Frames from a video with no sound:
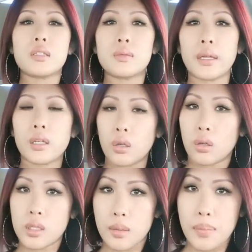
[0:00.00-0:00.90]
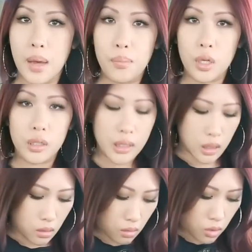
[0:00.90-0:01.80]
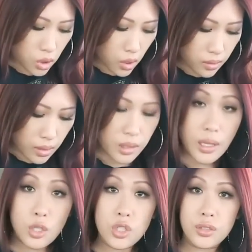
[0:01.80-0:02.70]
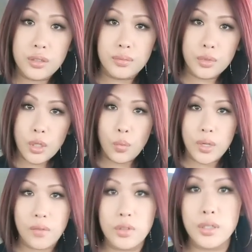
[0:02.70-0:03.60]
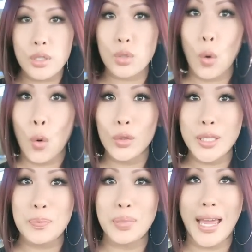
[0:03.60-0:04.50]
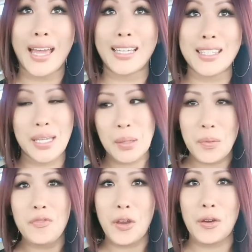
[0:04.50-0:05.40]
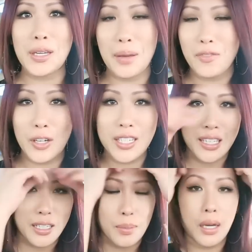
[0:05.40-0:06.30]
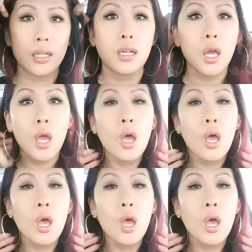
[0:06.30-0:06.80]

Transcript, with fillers: this is like, you know, it's a Bob Marley shirt. It says legend and, you know, whatever. It's gold, it's black, it's like very, I'm very excited about it.